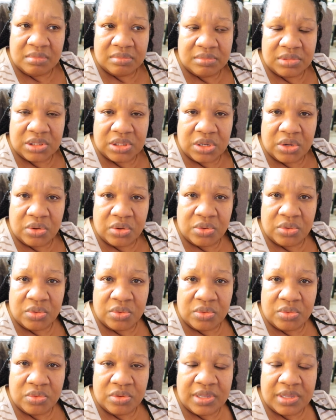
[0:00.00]

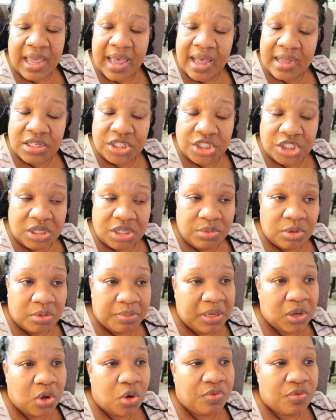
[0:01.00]
So yeah, she will
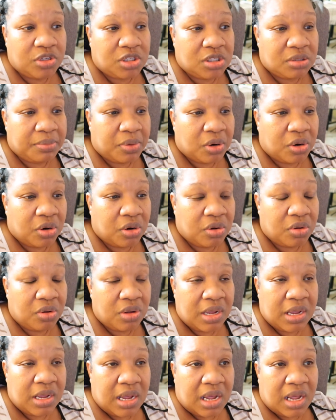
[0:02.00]
be over tomorrow.
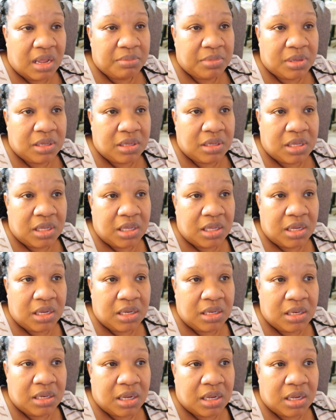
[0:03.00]
I'm
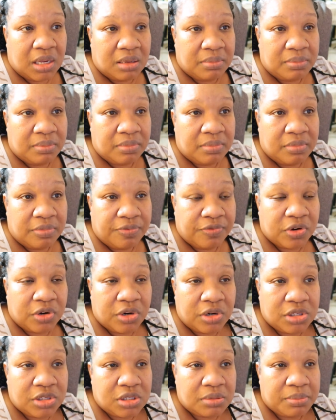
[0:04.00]
cooking um, for
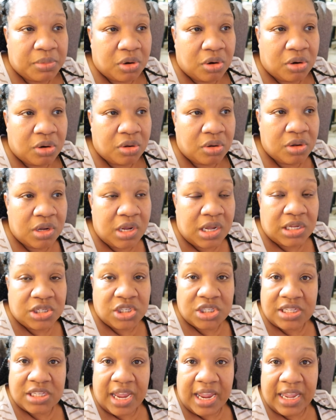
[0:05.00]
her tomorrow,
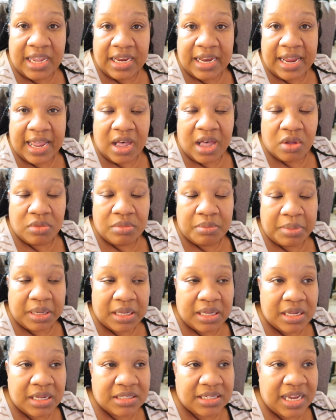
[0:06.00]
just hanging out
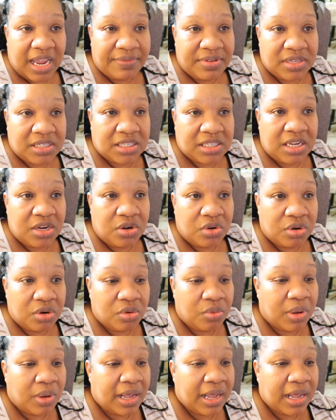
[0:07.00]
because I haven't seen her in a
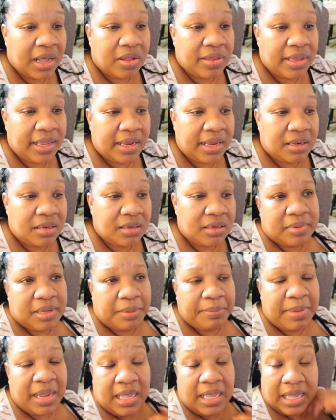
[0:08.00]
while, and
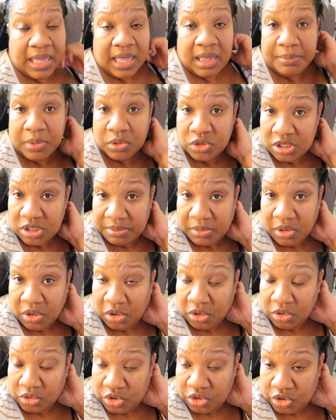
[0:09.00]
I'm making gumbo
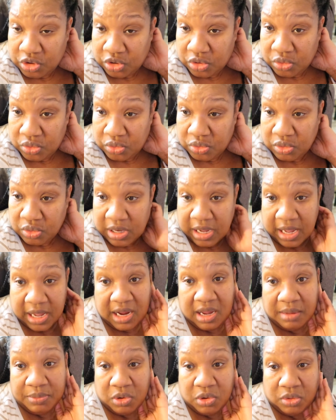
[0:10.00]
tomorrow. So
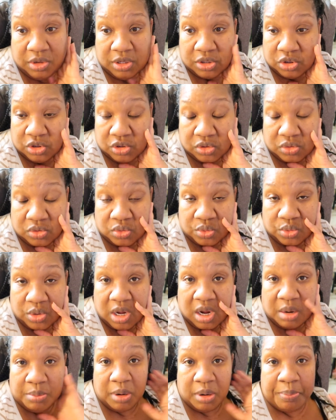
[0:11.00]
I am going to
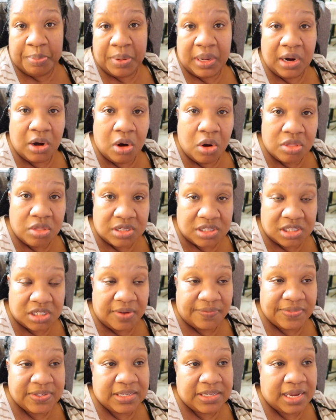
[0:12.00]
prepare all the
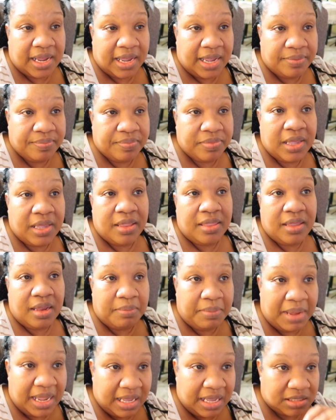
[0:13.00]
stuff tonight and
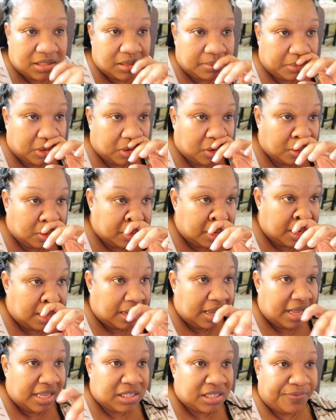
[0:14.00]
then make it tomorrow.
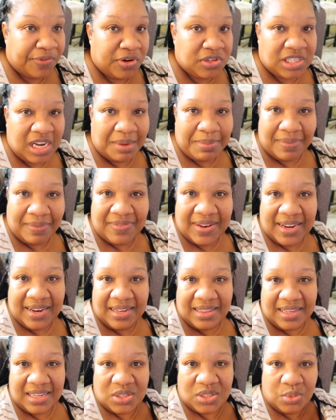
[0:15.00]
It's the first time I've did
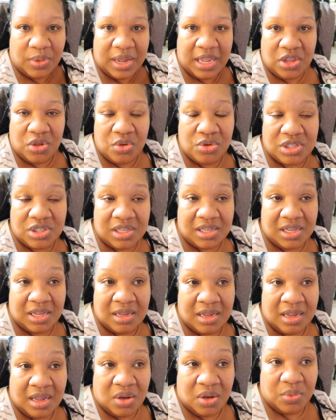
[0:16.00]
it this way.
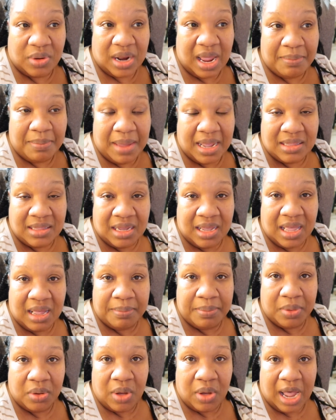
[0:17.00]
Usually when I make the
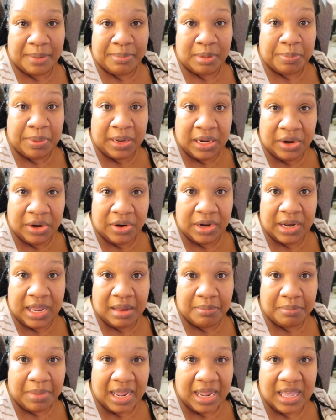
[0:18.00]
gumbo, I prepare it
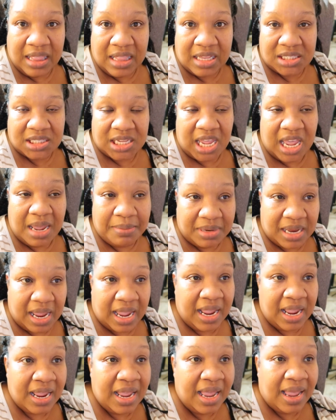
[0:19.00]
and make it the same
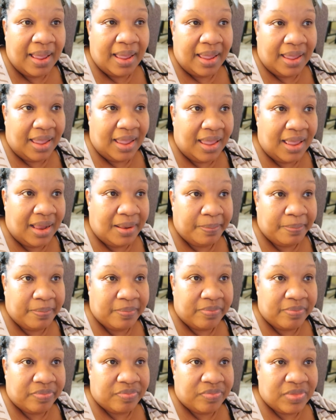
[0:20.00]
day, and
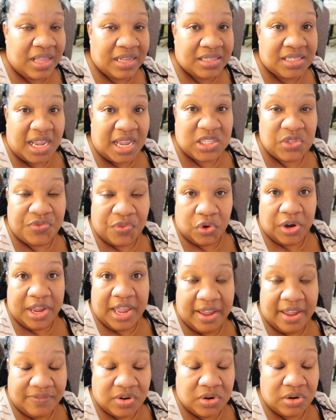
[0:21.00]
it takes
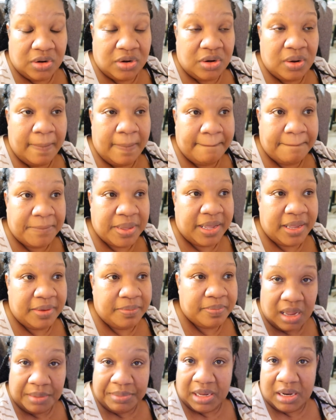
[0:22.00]
forever,
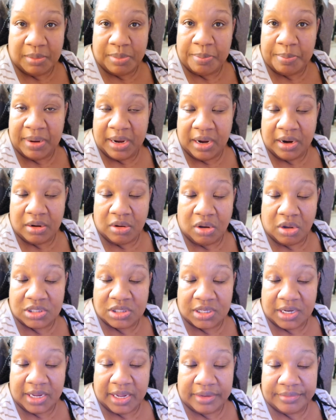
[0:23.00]
but I'm gonna prepare it all
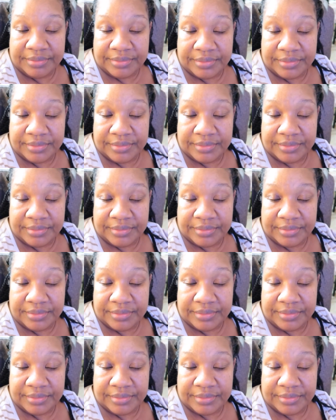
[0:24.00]
tonight.